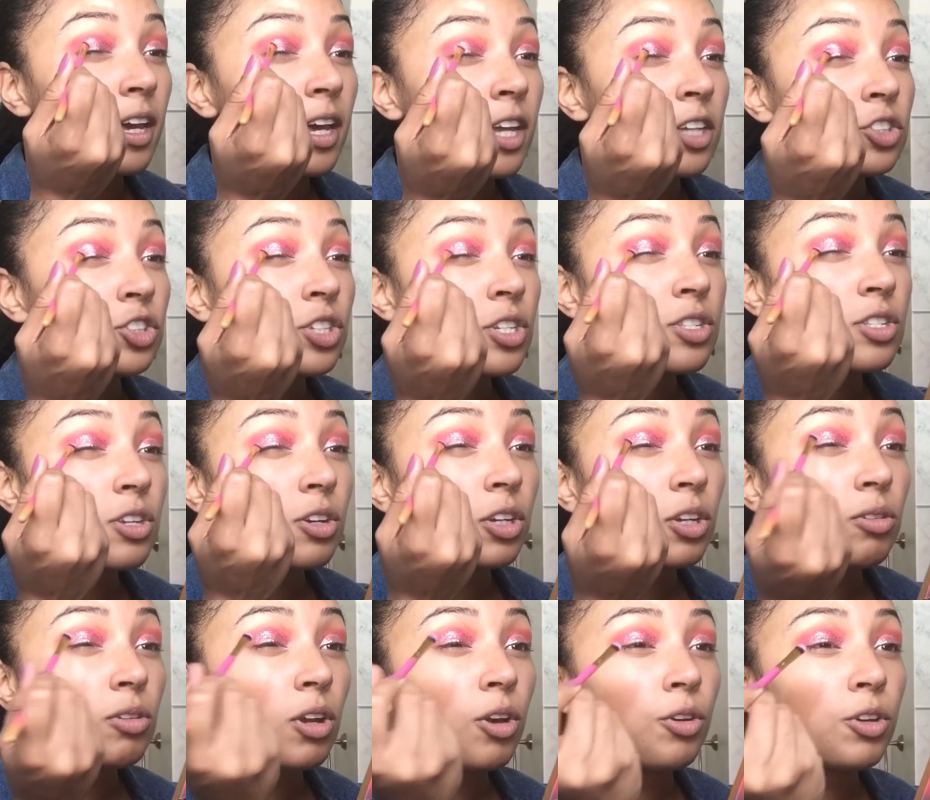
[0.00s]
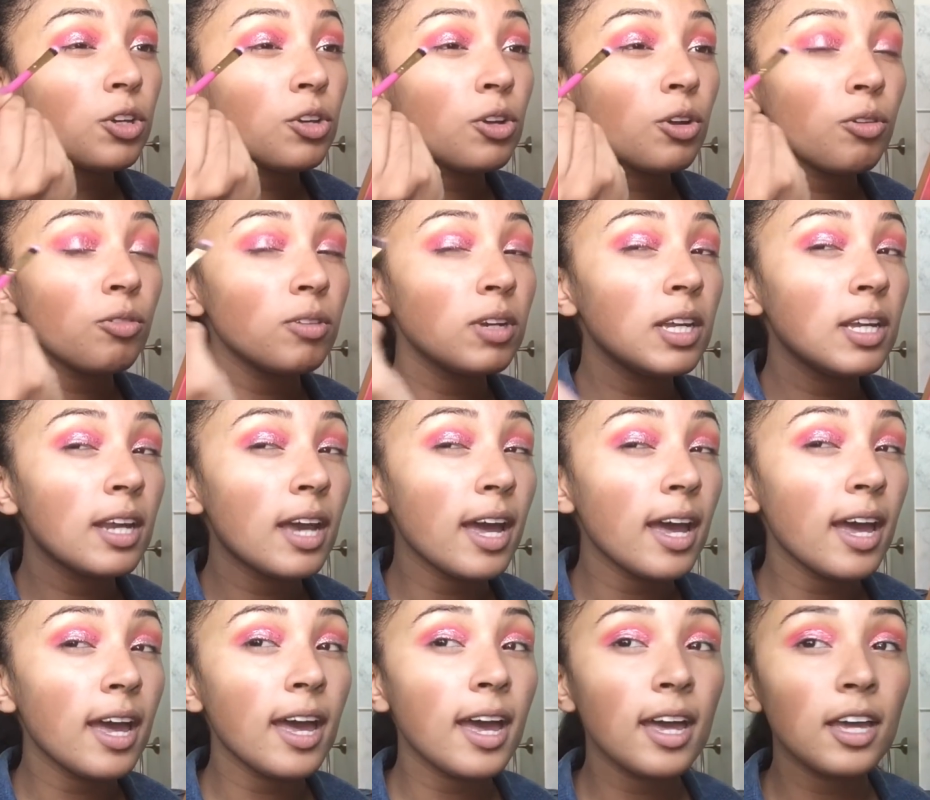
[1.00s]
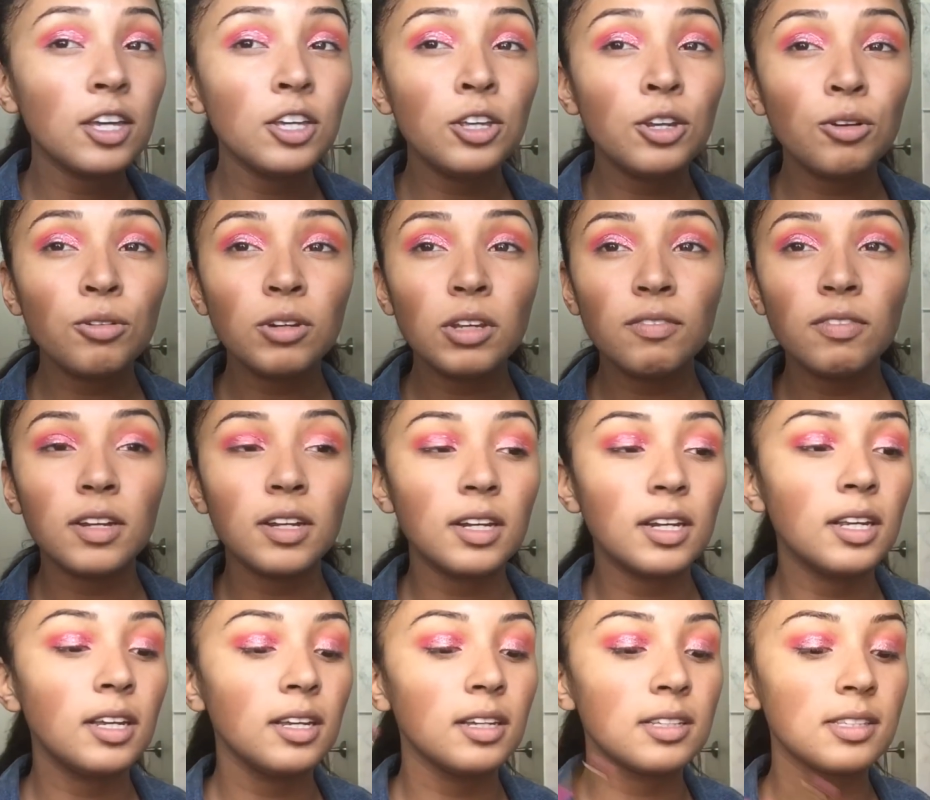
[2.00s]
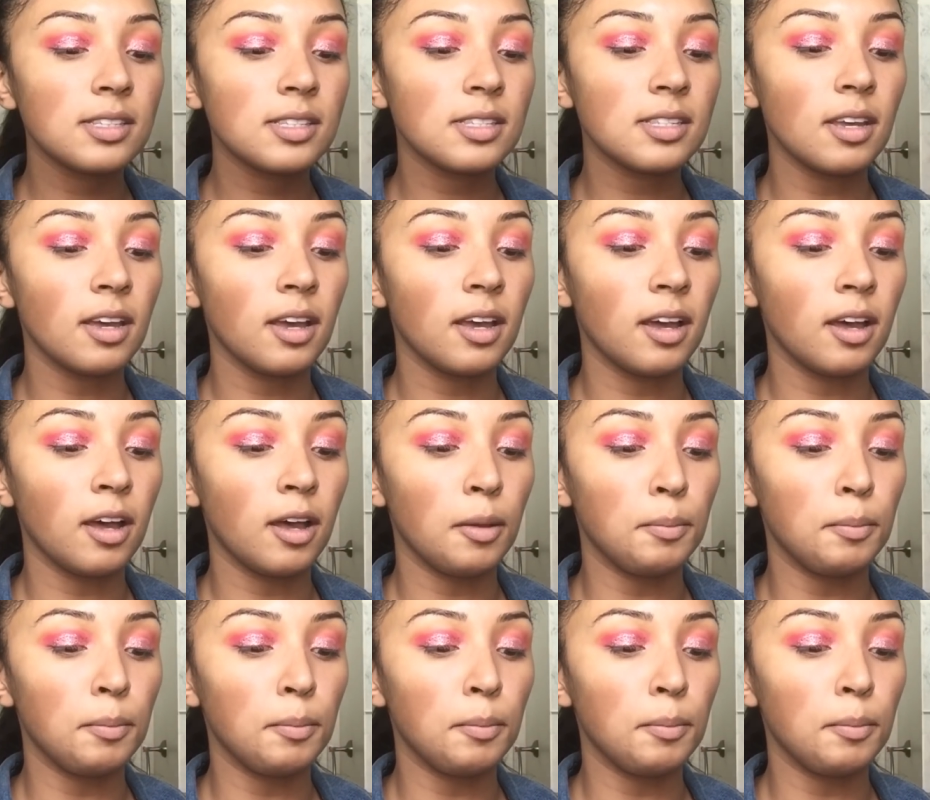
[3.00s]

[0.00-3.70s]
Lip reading: And just so you know, you don't even need to